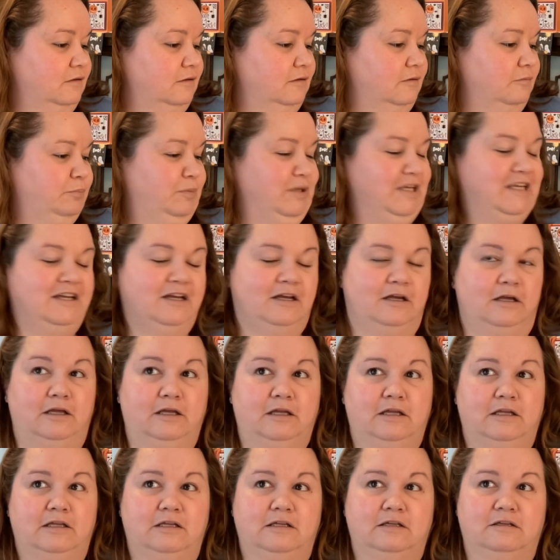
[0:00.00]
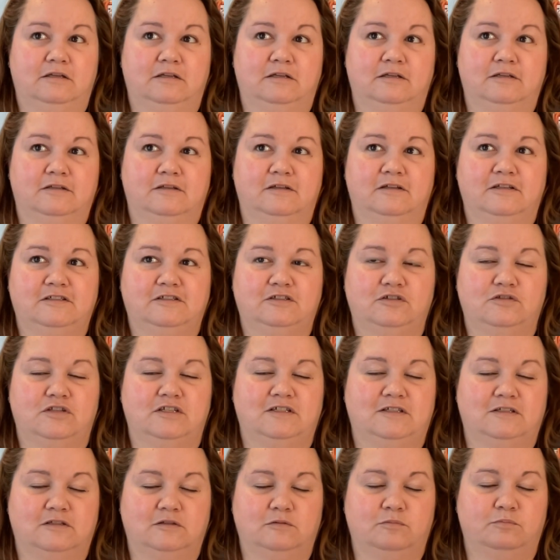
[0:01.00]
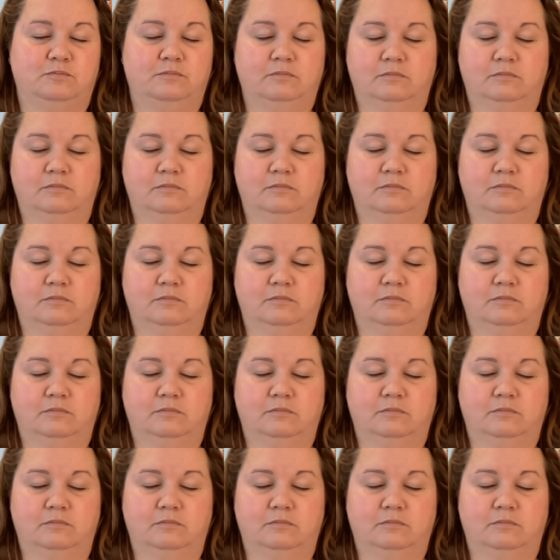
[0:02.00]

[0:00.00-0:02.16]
Because, so this is